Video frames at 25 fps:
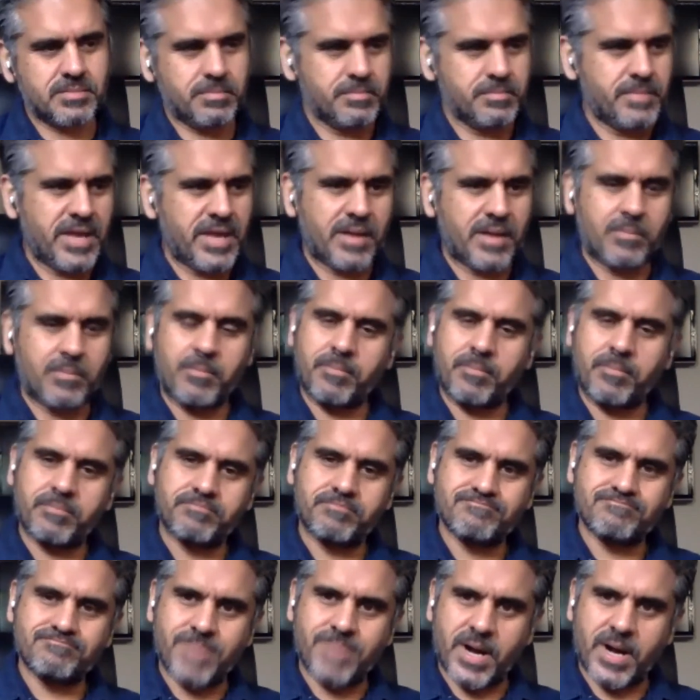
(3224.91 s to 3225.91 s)
make
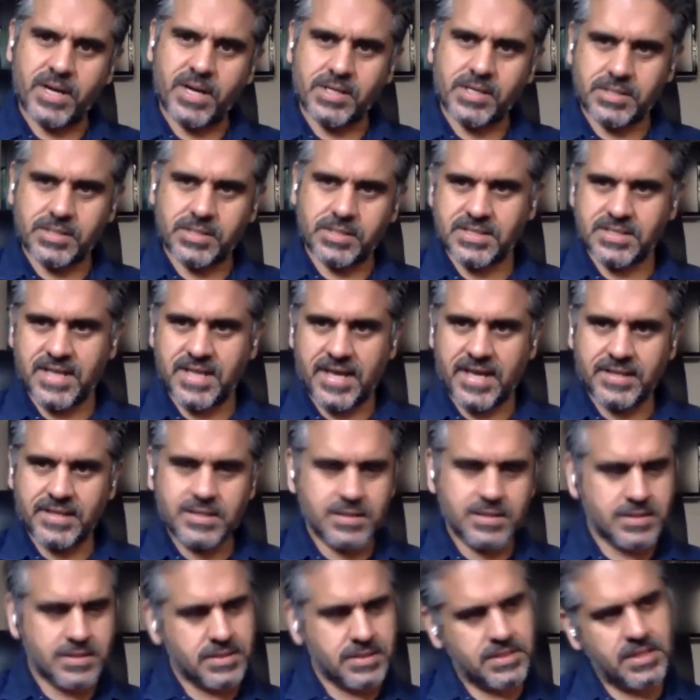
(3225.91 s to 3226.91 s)
better
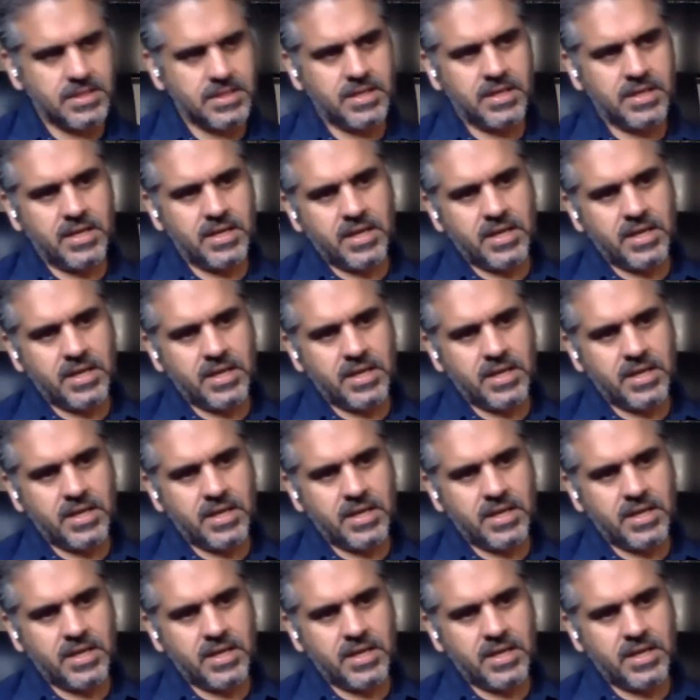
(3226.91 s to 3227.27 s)
sense,